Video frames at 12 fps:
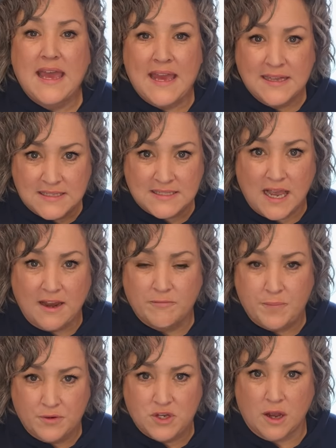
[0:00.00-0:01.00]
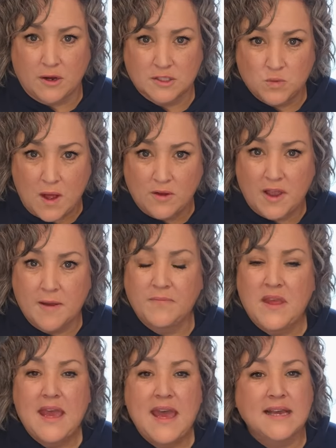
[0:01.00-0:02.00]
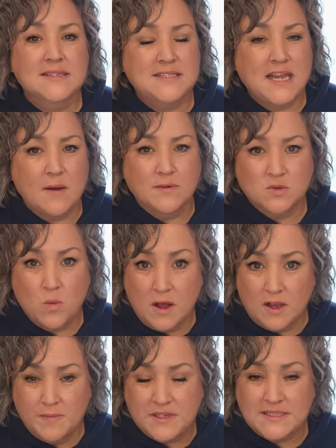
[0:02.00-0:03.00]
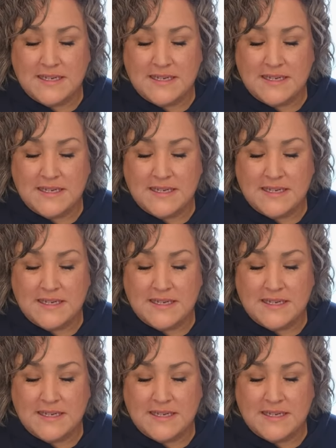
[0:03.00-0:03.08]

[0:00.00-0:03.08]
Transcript: inside of Boondockers Welcome and said I was welcome to